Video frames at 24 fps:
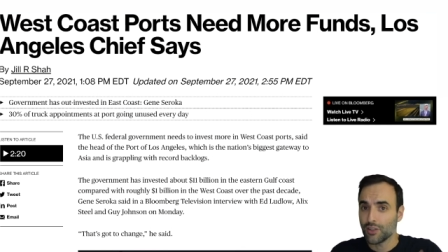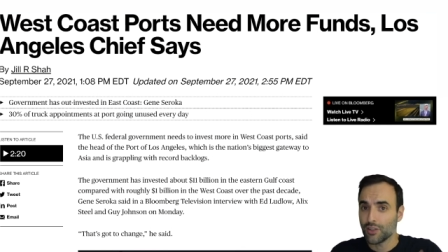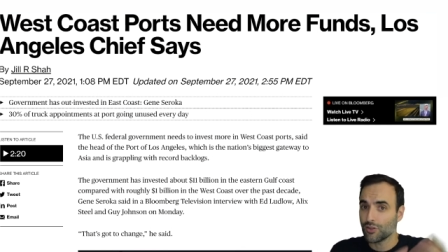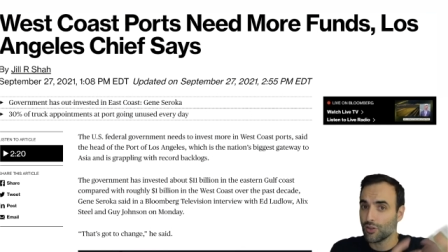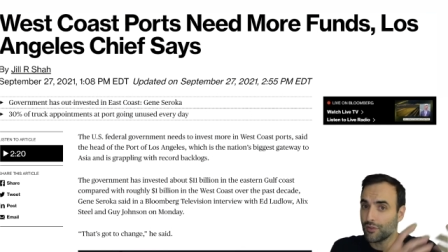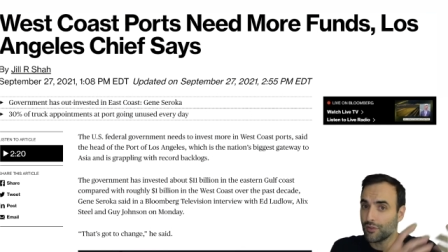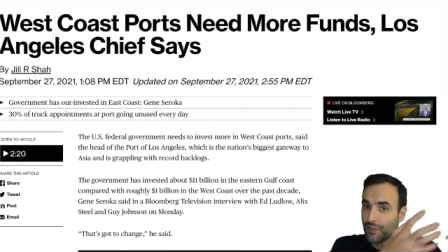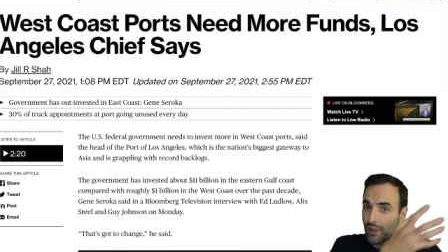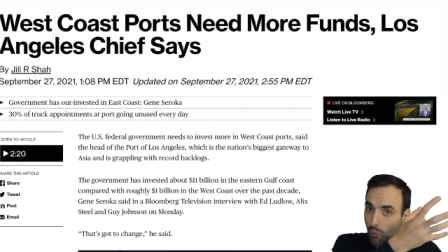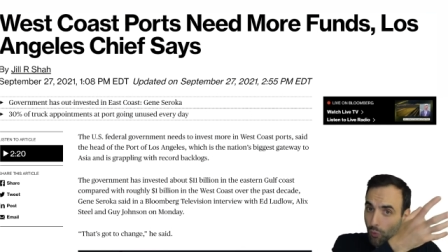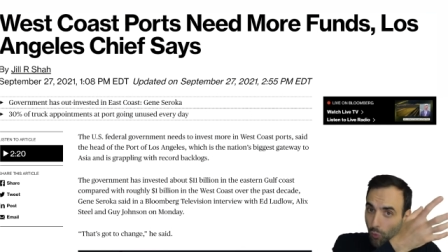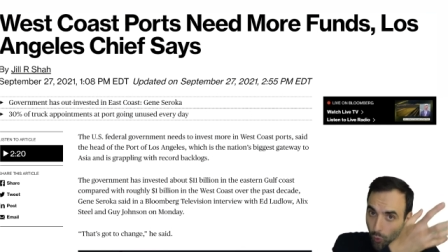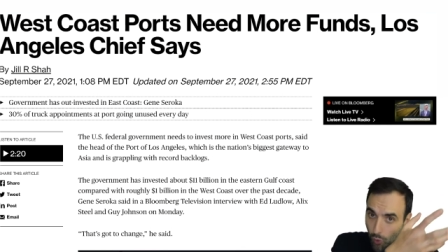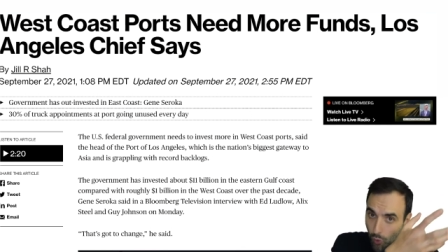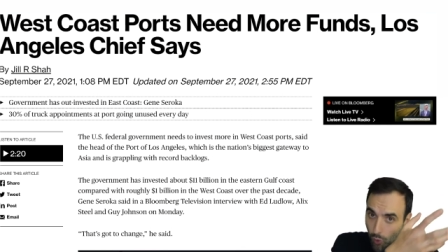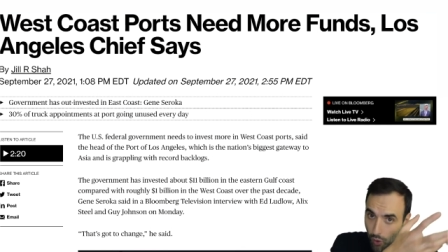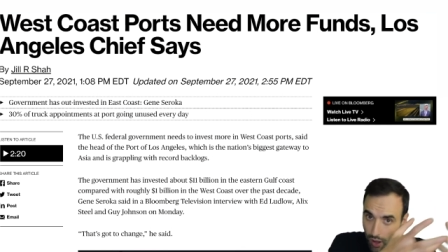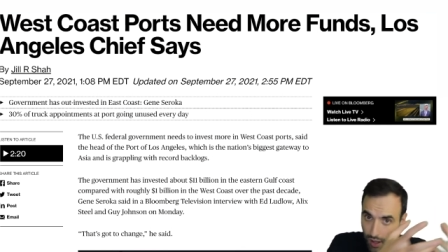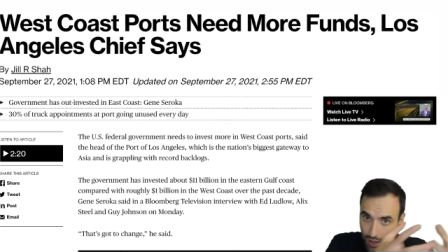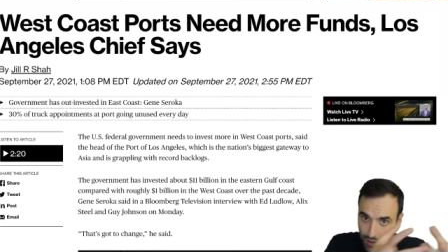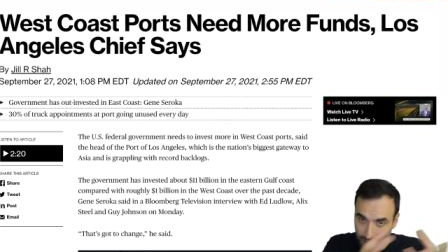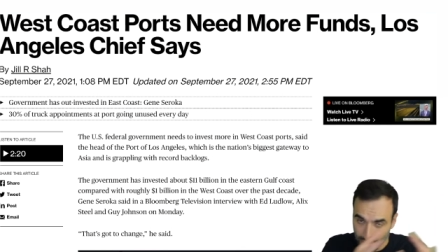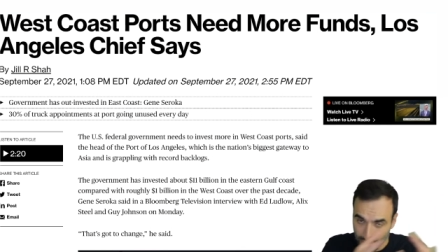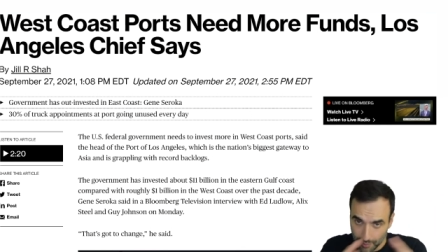So if they
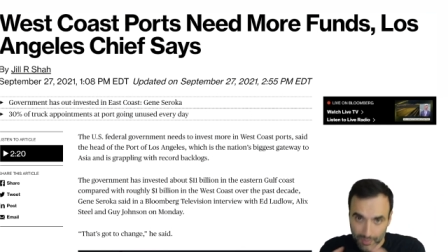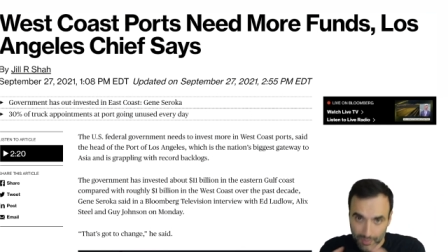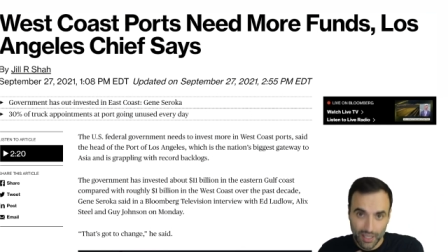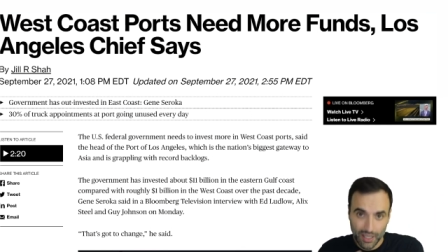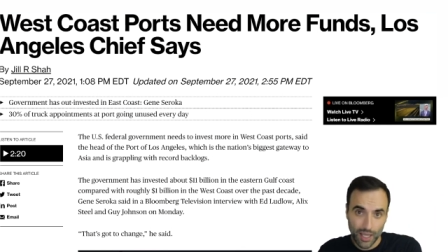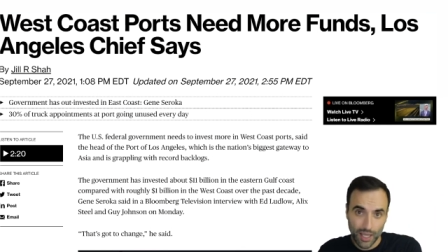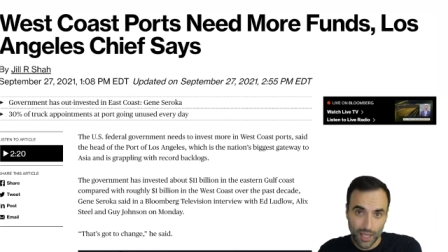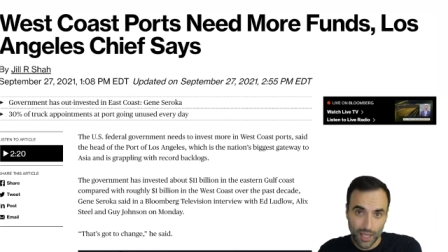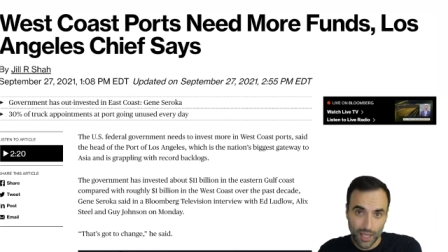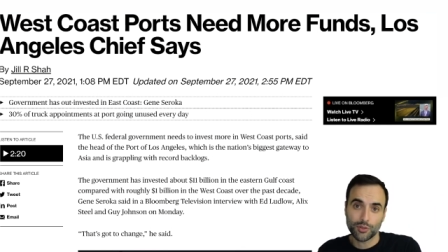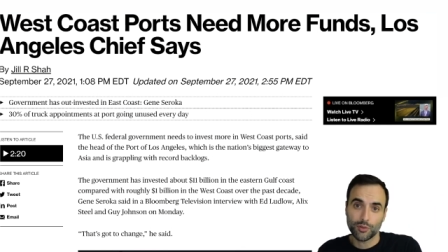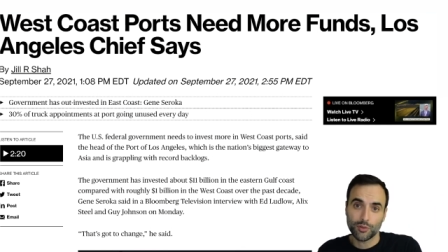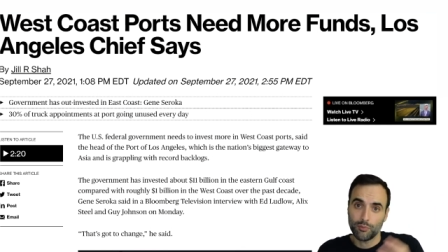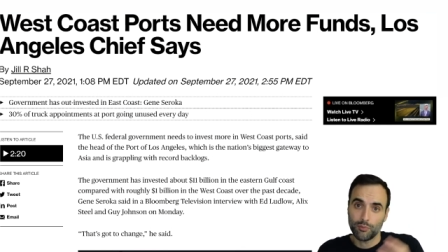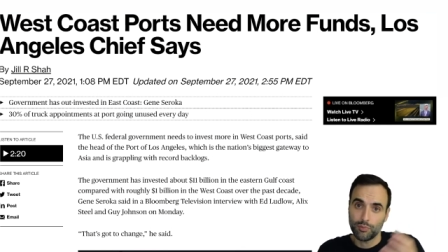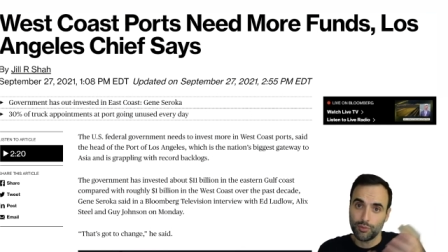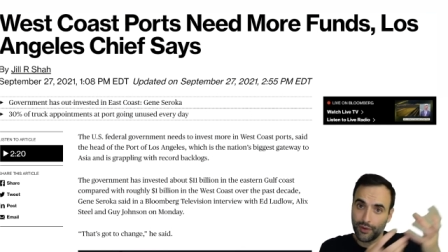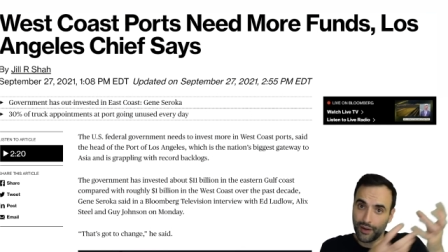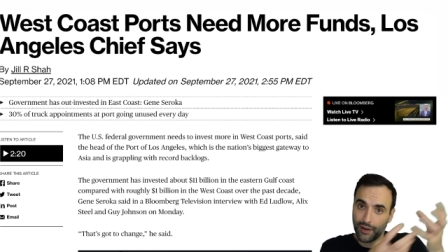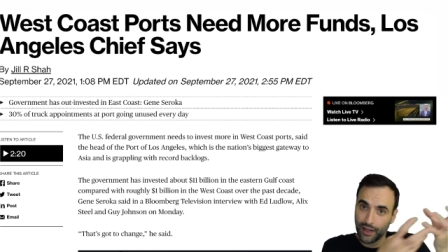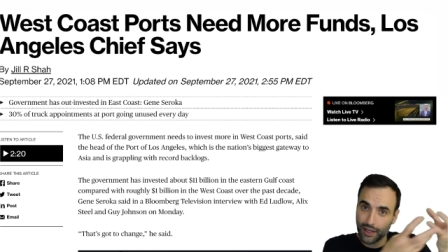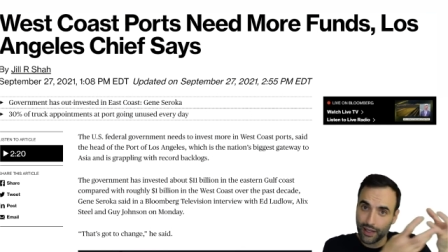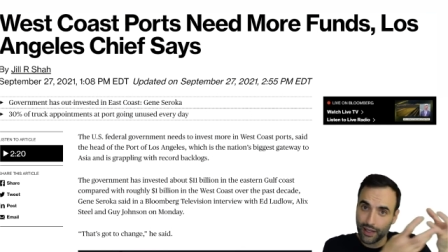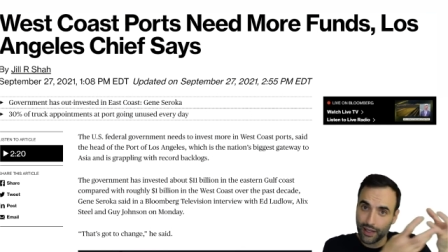want to be able to
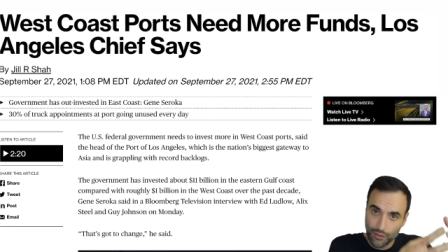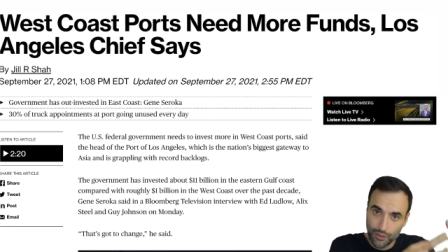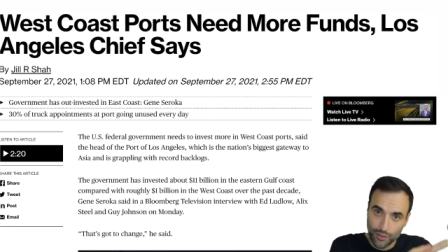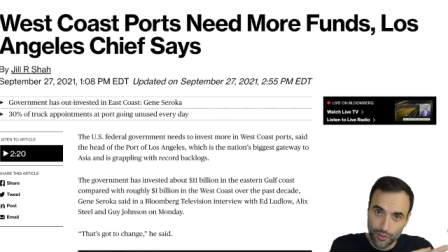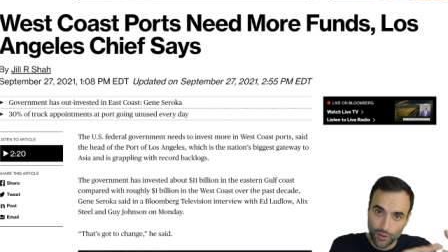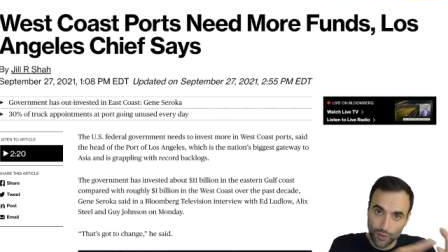bring